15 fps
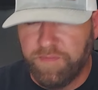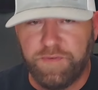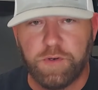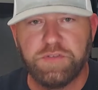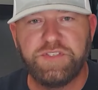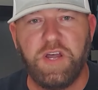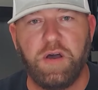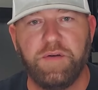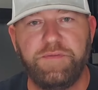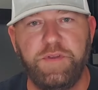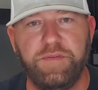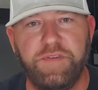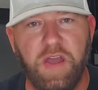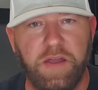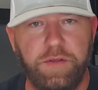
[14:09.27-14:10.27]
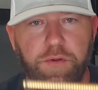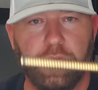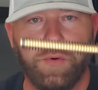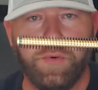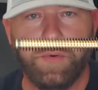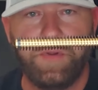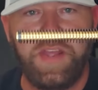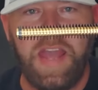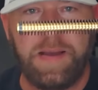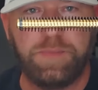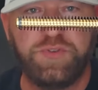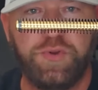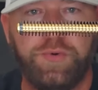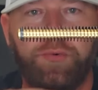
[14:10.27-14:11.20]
first off, you've got your captured